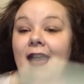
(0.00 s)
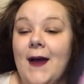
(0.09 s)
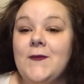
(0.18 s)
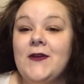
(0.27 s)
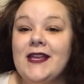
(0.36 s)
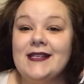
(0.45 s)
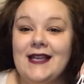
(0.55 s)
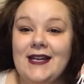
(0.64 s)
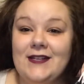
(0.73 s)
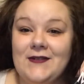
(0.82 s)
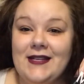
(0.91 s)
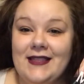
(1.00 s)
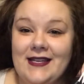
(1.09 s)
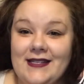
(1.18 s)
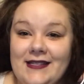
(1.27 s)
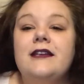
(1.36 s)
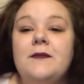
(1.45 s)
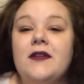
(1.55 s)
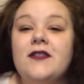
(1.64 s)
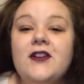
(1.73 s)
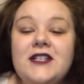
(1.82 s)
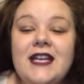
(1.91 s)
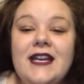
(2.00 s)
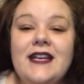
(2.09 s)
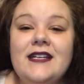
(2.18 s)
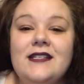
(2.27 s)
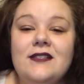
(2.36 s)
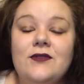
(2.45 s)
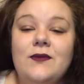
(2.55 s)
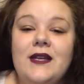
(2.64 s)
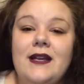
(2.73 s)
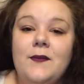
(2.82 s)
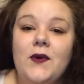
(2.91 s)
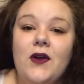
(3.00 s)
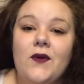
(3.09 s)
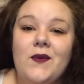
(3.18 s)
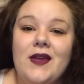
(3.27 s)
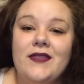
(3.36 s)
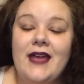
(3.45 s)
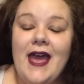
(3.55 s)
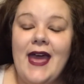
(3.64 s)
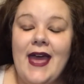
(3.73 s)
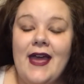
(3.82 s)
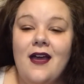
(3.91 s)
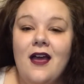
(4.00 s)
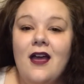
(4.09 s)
I'm really excited to read this. Number 13 is to read a book with a